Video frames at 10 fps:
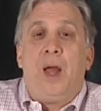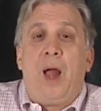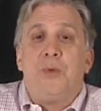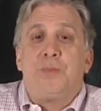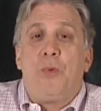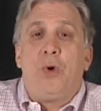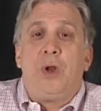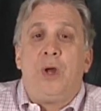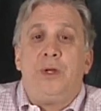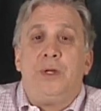I was born
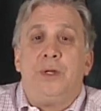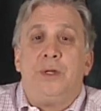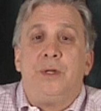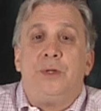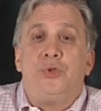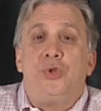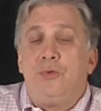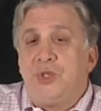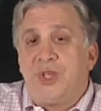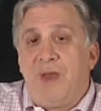on
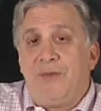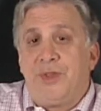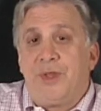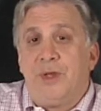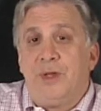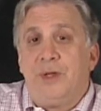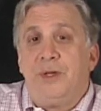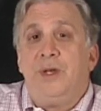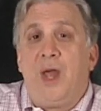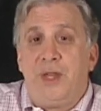June 7th,
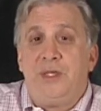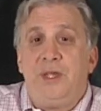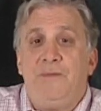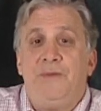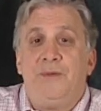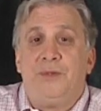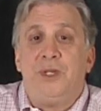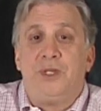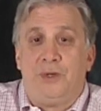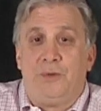
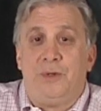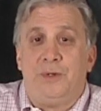1952.